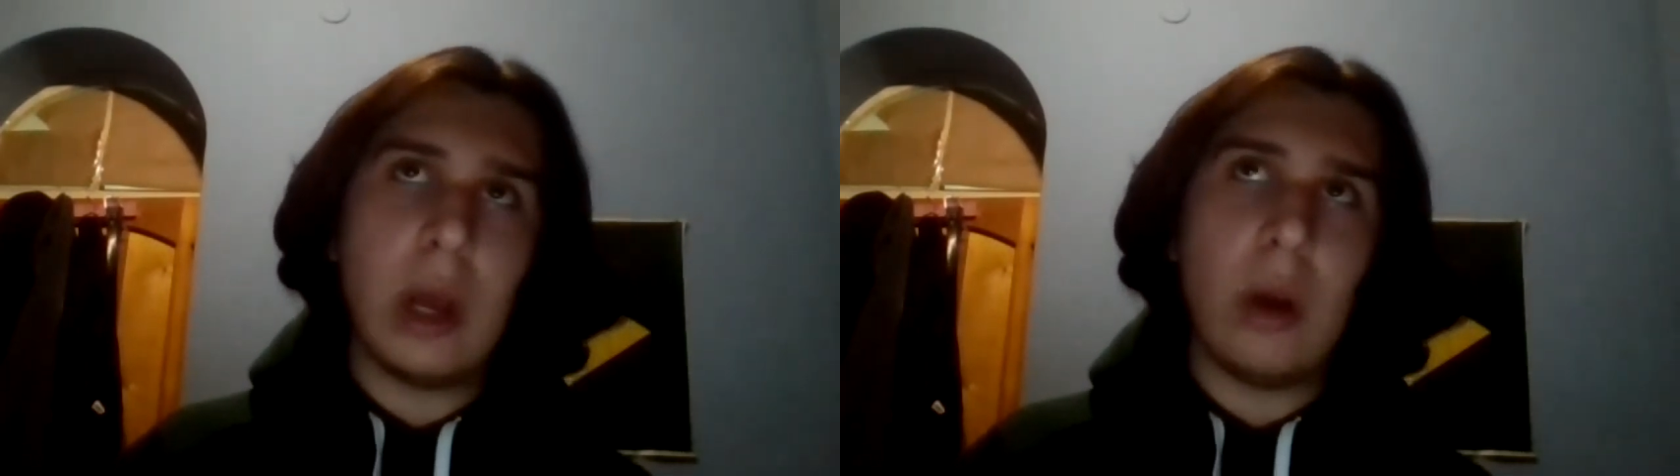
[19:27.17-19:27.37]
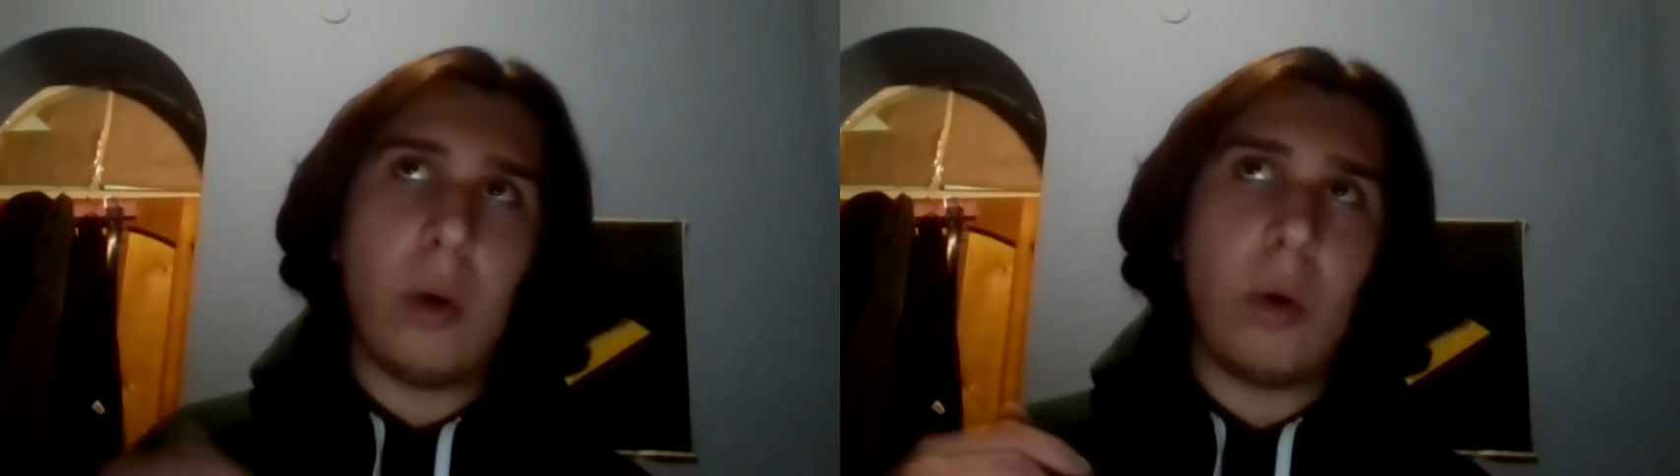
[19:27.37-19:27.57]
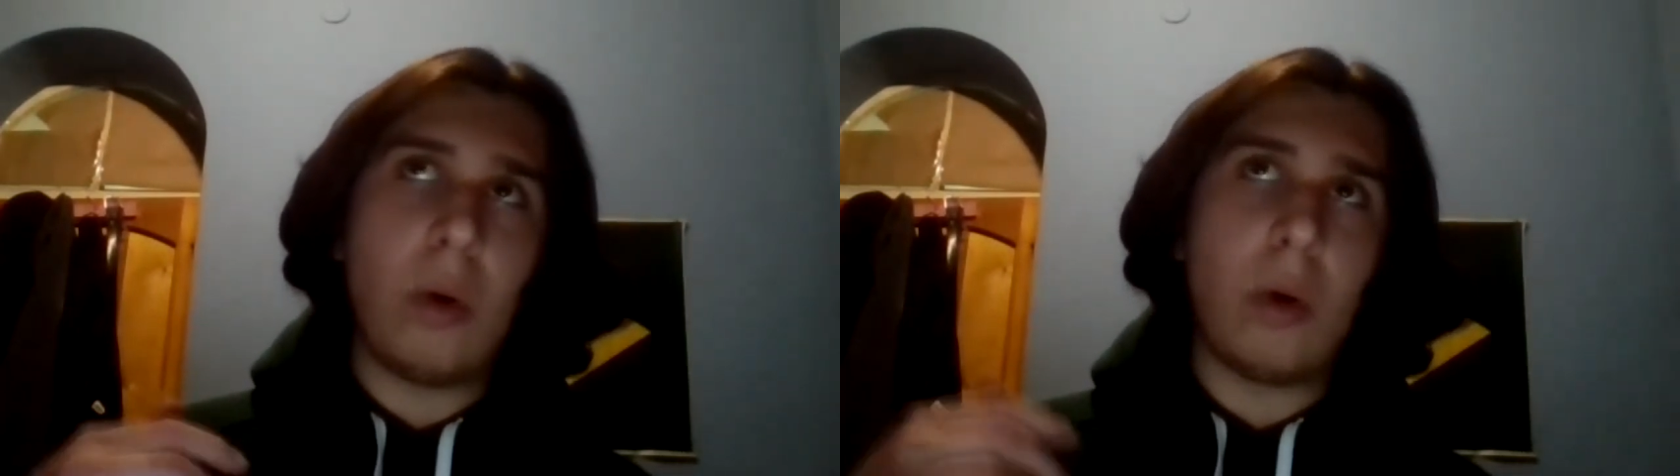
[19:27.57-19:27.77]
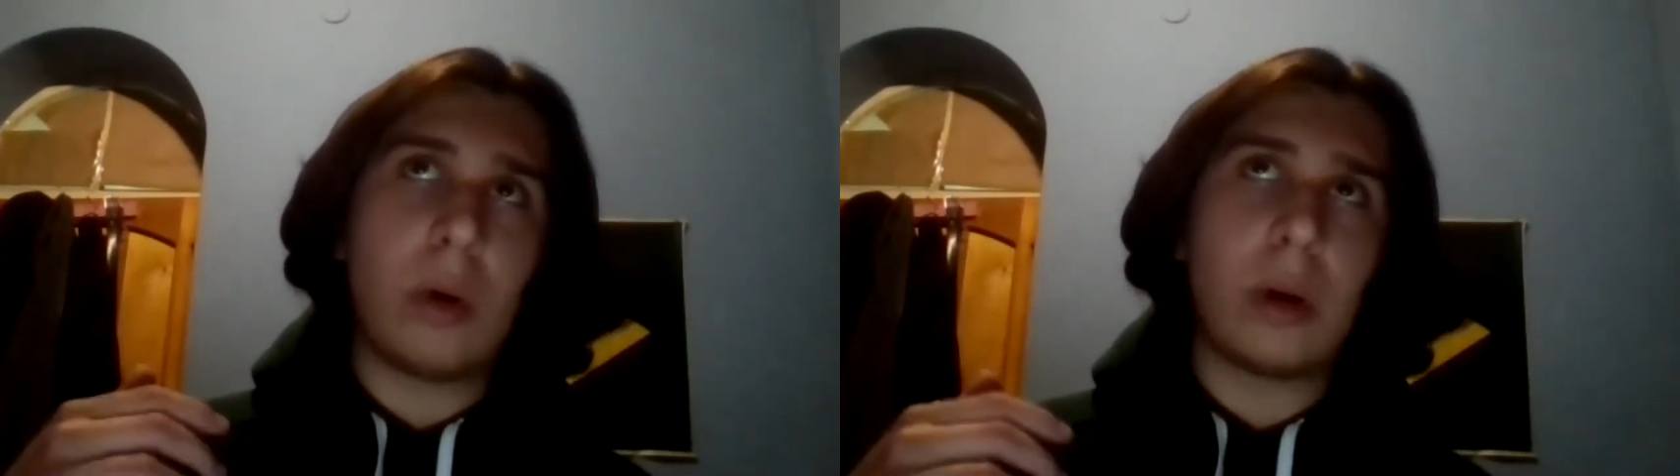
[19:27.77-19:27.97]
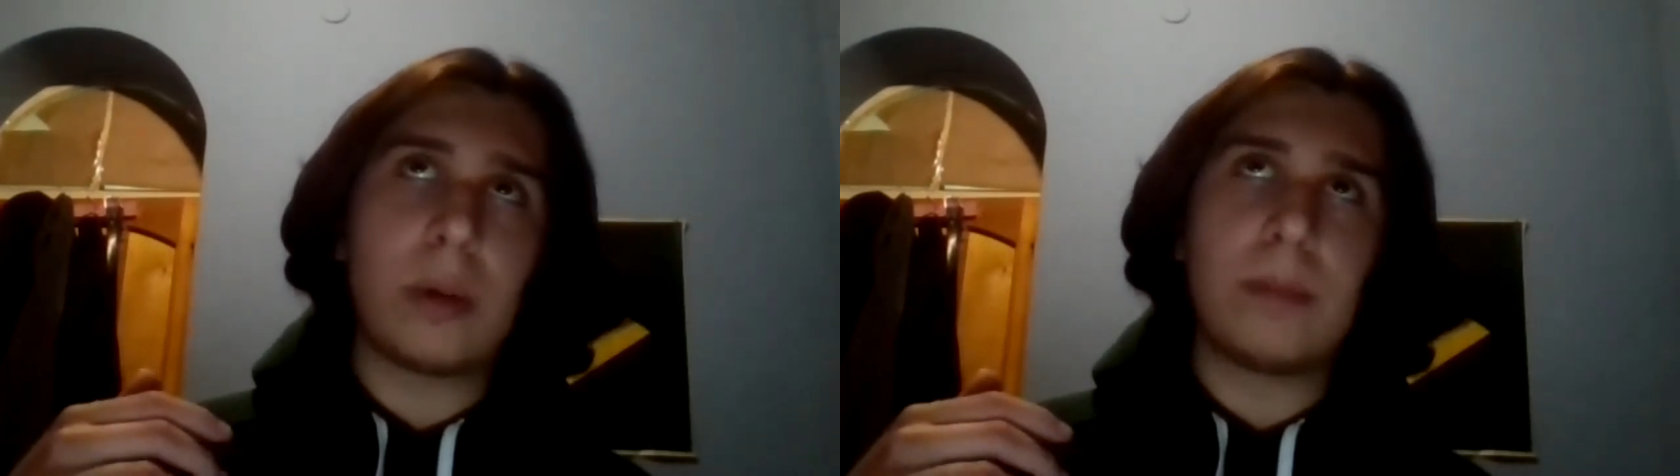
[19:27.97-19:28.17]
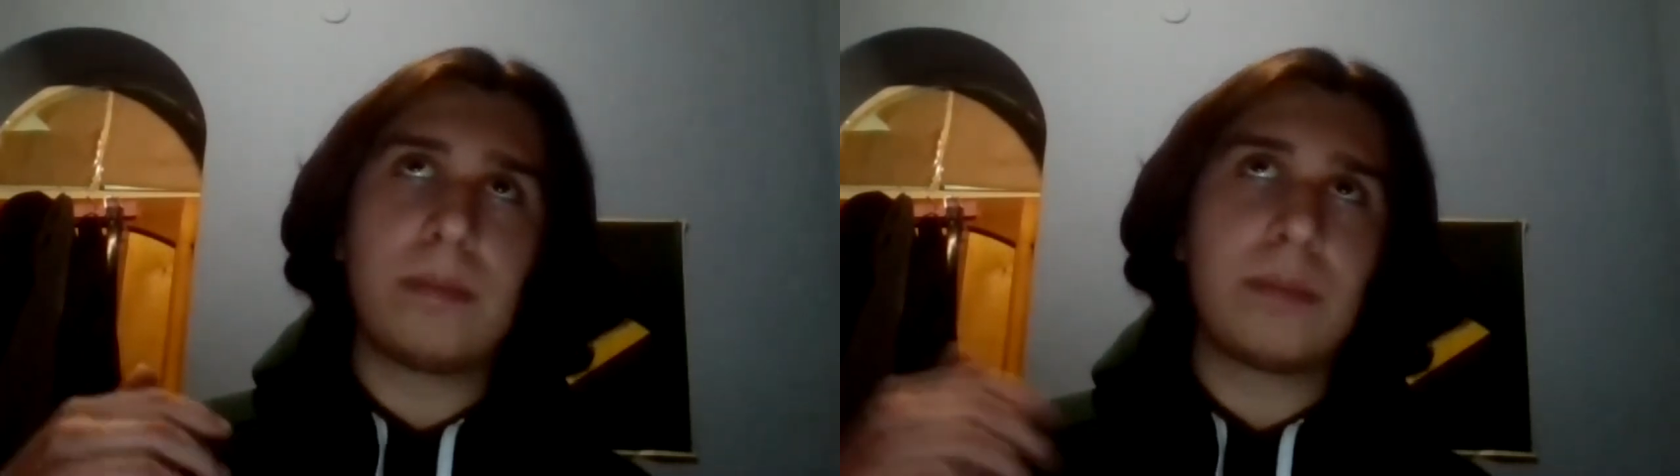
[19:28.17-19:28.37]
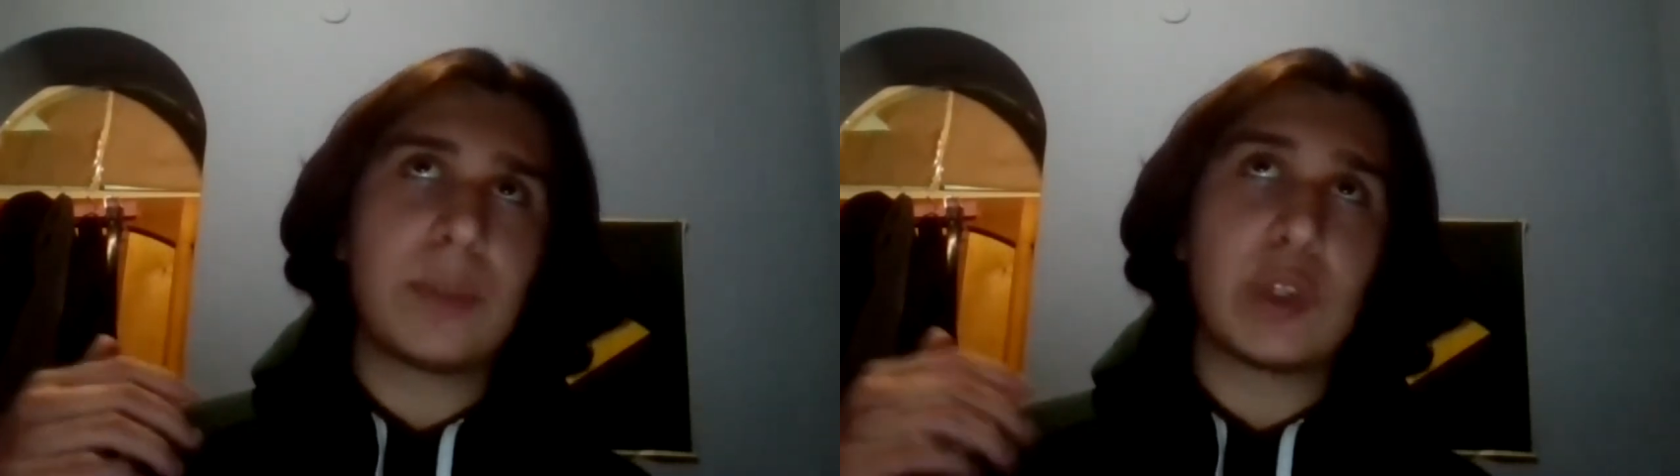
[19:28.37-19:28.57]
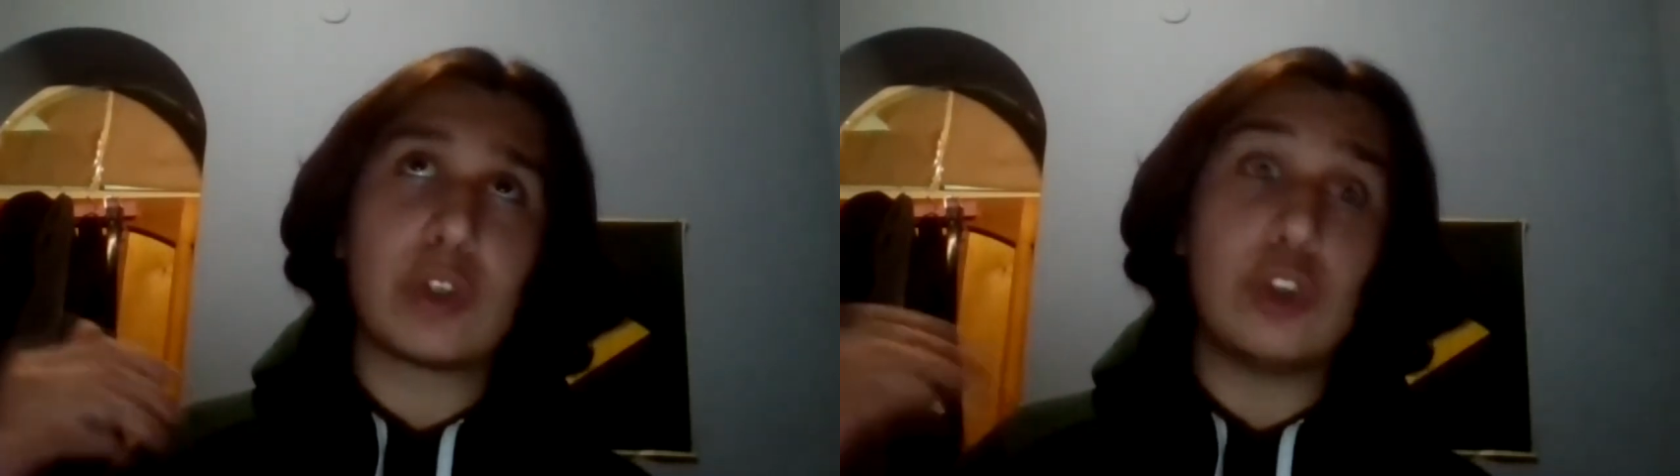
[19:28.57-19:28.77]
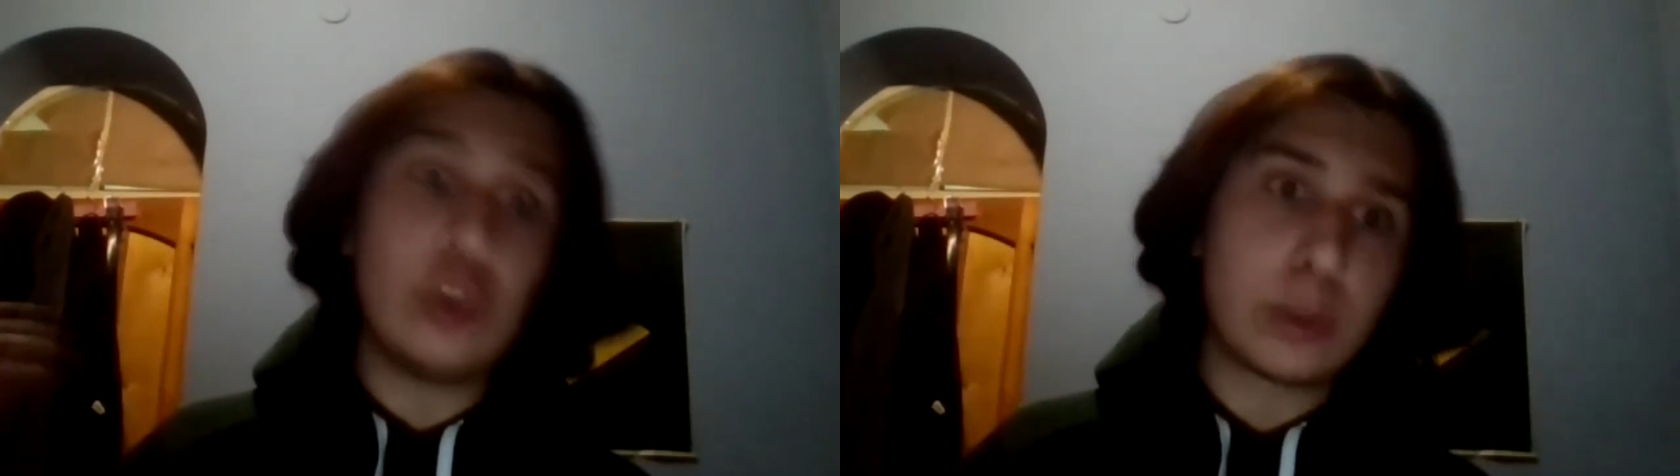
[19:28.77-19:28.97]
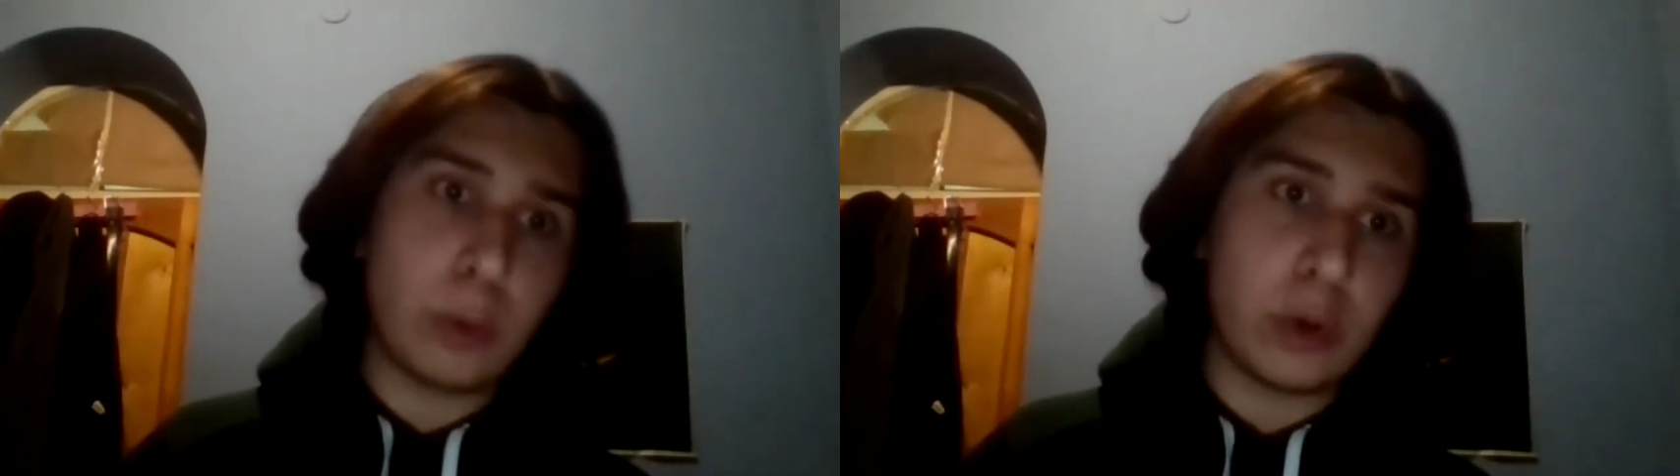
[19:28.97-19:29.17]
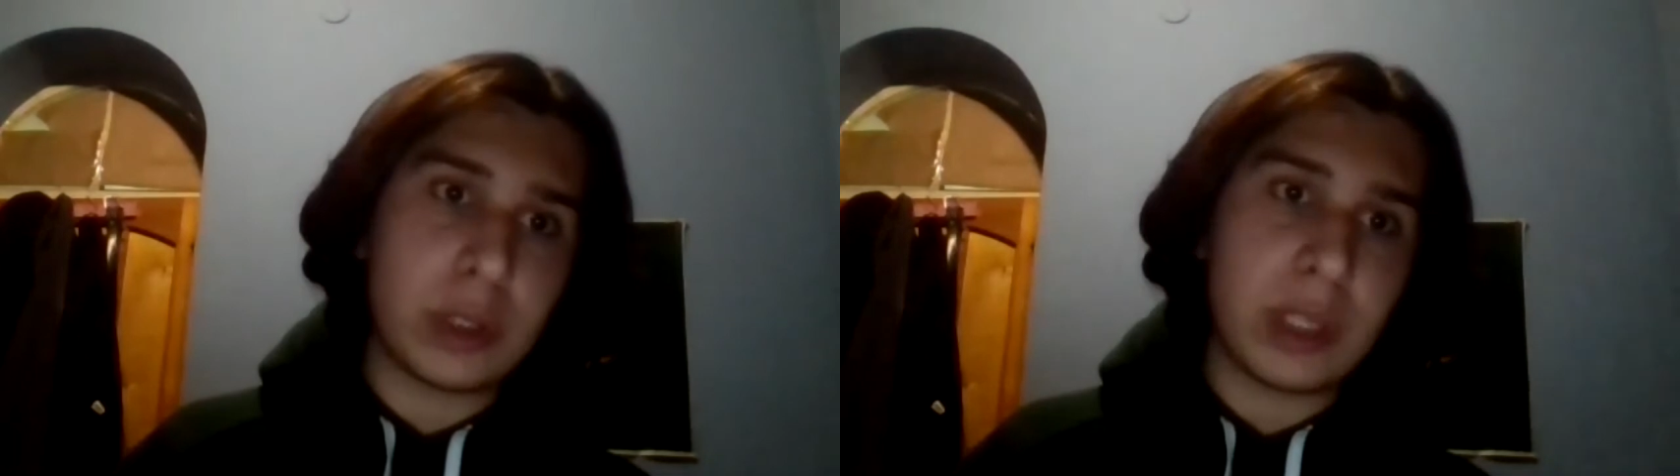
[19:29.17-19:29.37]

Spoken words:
or just new sports